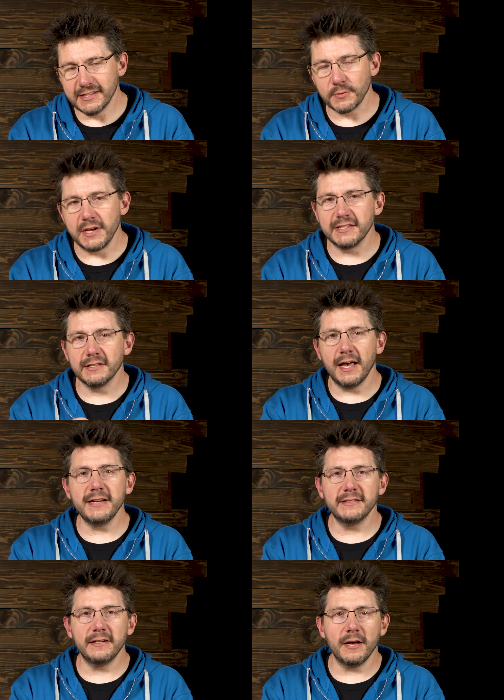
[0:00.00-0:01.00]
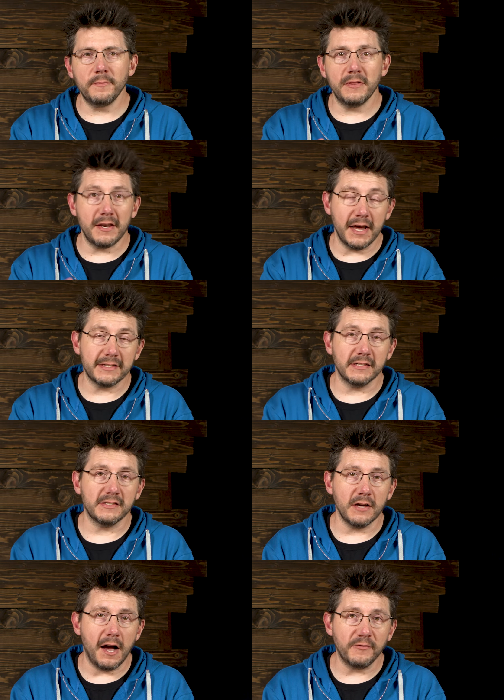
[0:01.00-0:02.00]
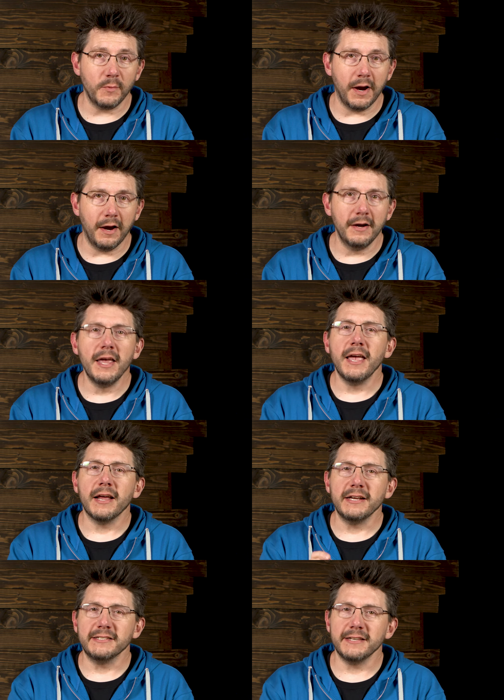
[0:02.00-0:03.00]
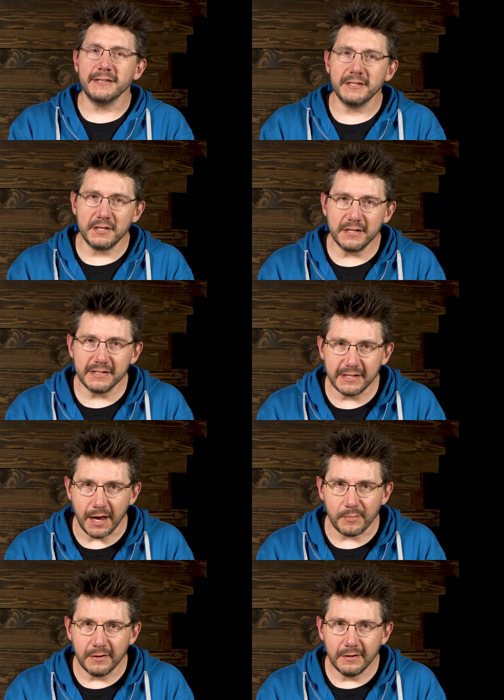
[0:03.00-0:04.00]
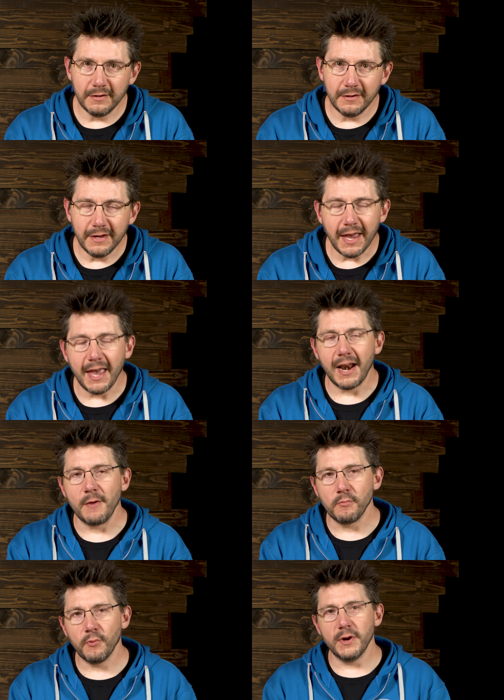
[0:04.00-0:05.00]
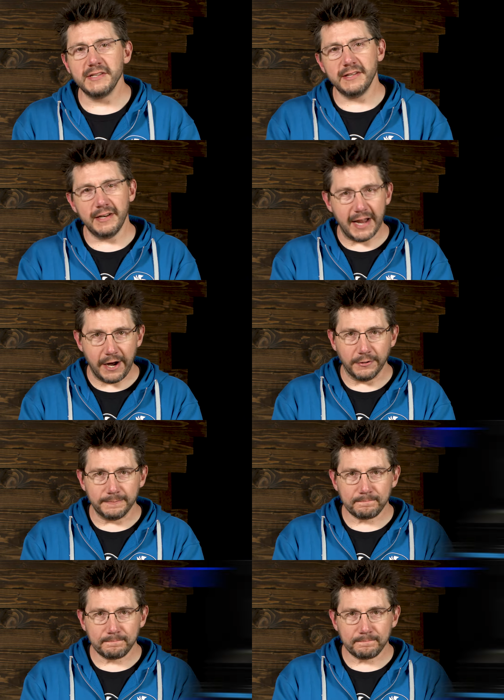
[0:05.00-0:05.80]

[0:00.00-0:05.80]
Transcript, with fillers: So I sliced it up in the Nexa's software and I sent it to the XiP and I printed it out.